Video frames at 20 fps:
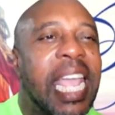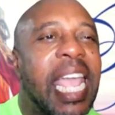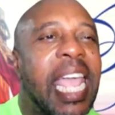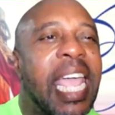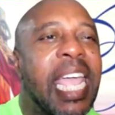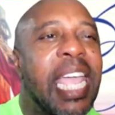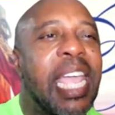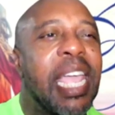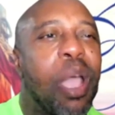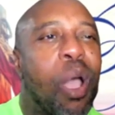
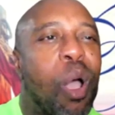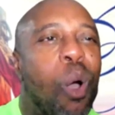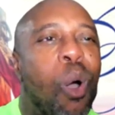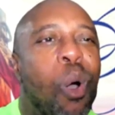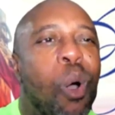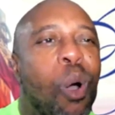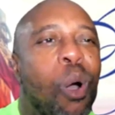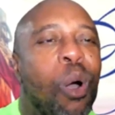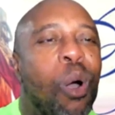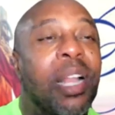they
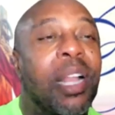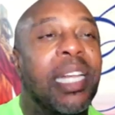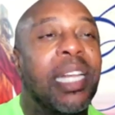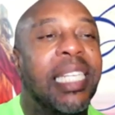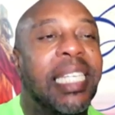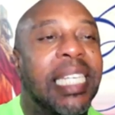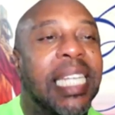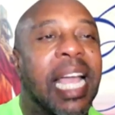all